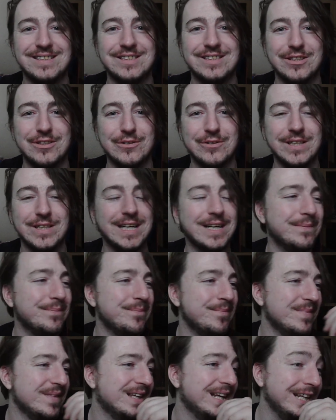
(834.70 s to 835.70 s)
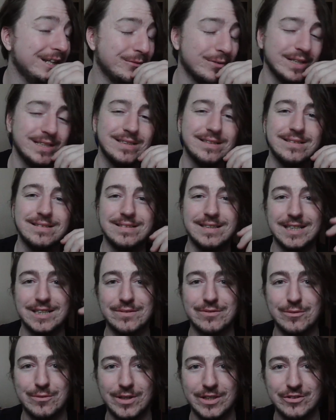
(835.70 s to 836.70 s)
So yeah. Anyways, thanks
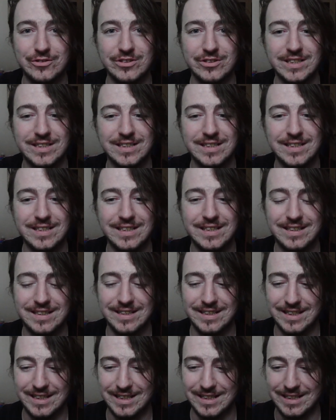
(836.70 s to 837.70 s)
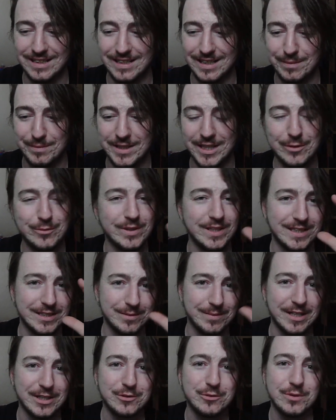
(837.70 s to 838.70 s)
for watching. I'm glad we got
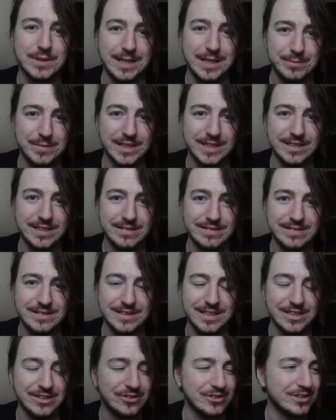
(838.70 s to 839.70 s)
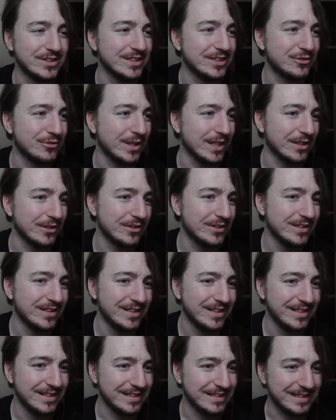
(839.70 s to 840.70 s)
some actual gameplay instead of just a trailer.
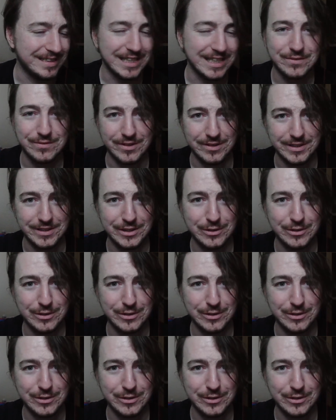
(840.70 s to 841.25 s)
That's very